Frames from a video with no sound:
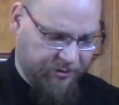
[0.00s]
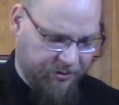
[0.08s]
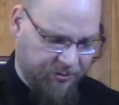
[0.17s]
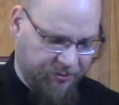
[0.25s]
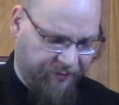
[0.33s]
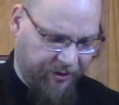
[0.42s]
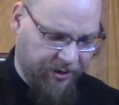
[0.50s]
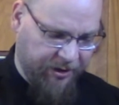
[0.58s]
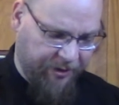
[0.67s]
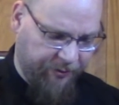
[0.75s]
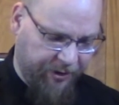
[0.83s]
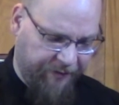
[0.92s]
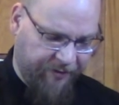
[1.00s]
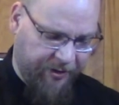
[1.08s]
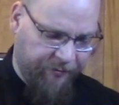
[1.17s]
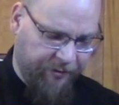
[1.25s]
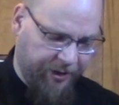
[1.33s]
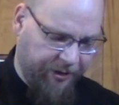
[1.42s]
It was very liquidy, very
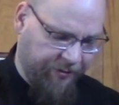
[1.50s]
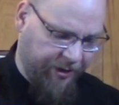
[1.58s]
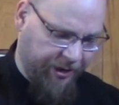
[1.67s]
runny right